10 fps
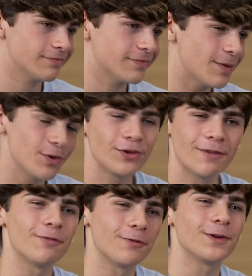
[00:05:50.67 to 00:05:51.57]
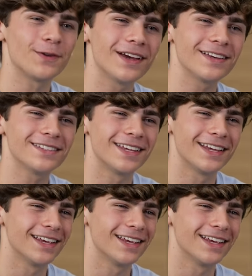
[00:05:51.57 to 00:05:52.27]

I'm really grateful for you guys.